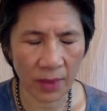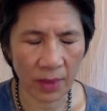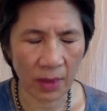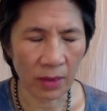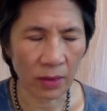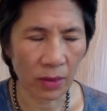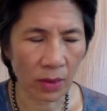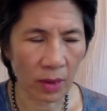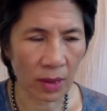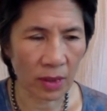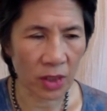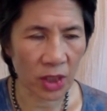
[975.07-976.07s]

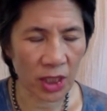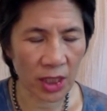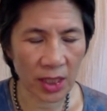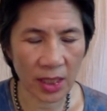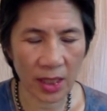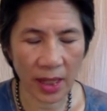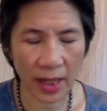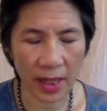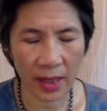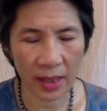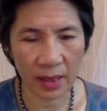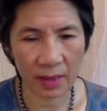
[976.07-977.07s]
your G
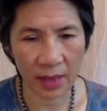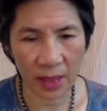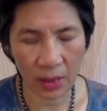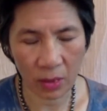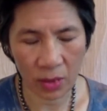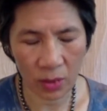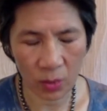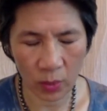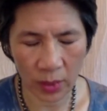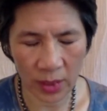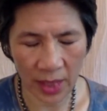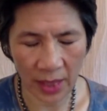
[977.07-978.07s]
and ego's
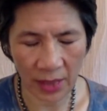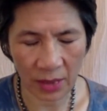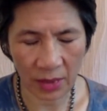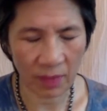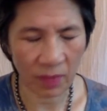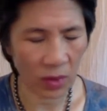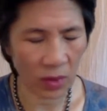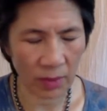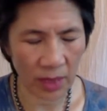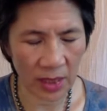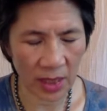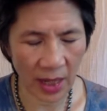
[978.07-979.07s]
will center in human
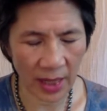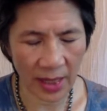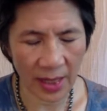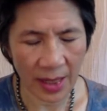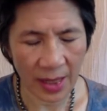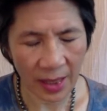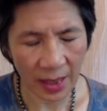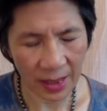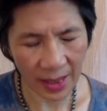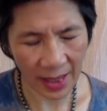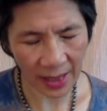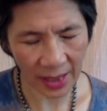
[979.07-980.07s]
design,
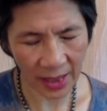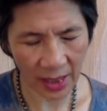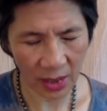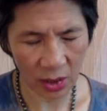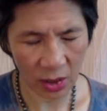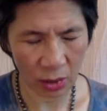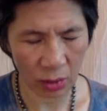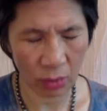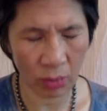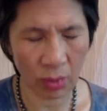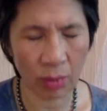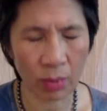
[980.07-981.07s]
connecting it to
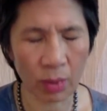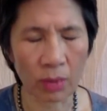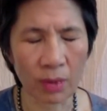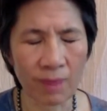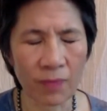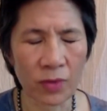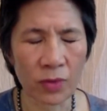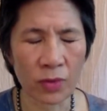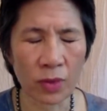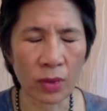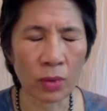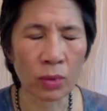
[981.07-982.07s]
the throat so
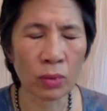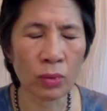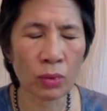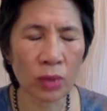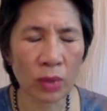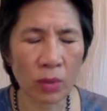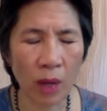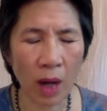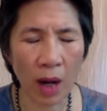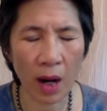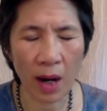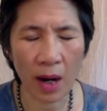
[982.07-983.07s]
that who you
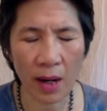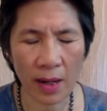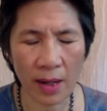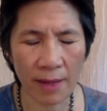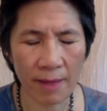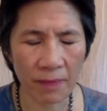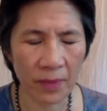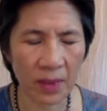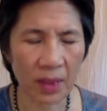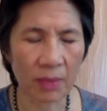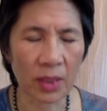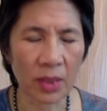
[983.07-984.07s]
are
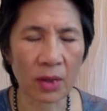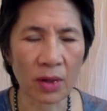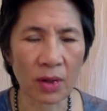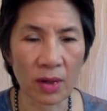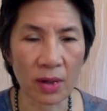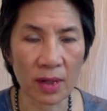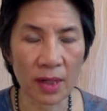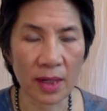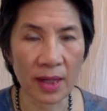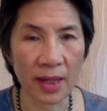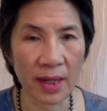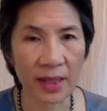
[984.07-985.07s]
can be heard
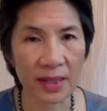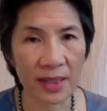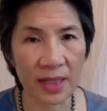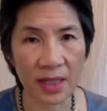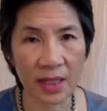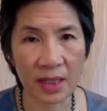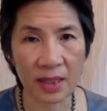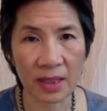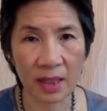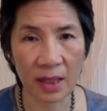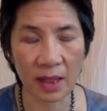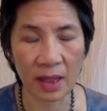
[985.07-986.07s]
and seen
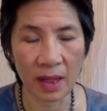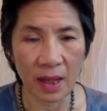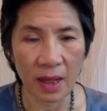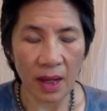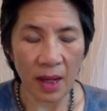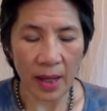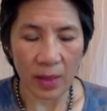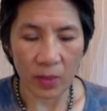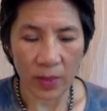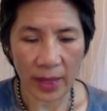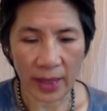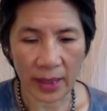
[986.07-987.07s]
and
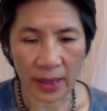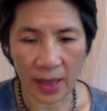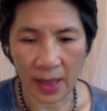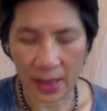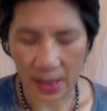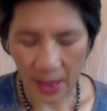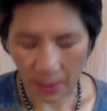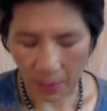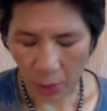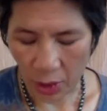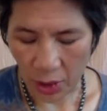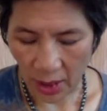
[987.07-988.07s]
recognized and
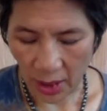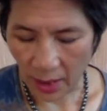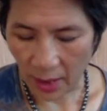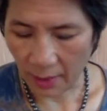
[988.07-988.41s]
appreciated.